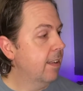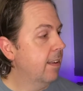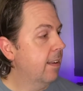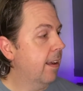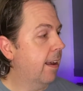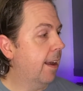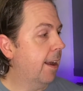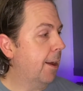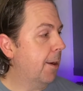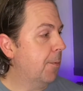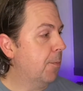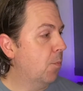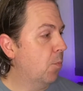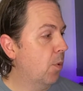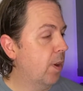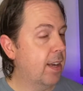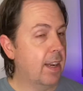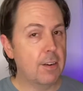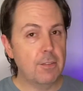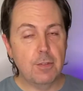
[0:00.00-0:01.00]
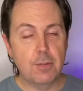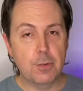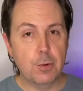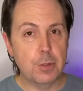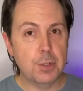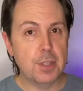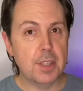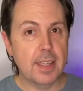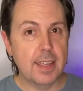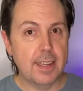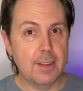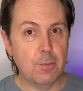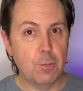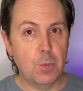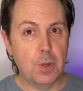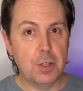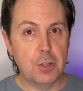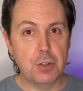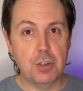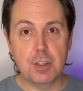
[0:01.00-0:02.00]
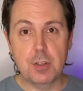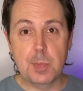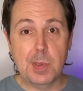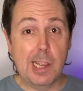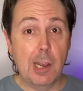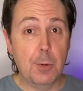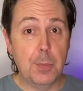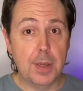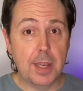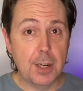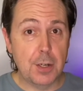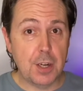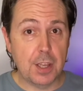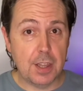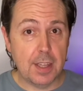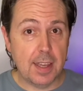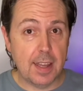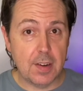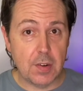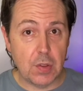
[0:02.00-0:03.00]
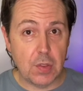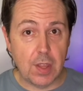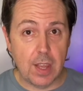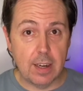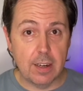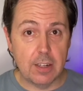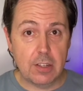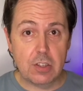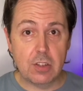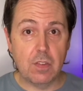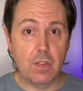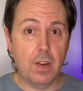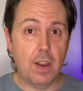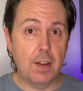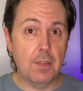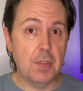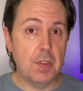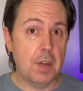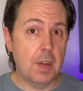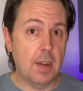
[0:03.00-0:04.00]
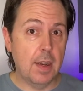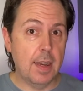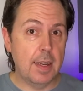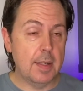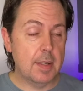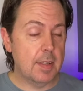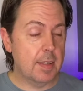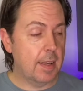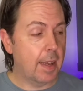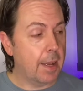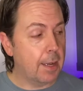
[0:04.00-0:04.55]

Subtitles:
when unfortunately we should just be helping each other get to the end and survive the night.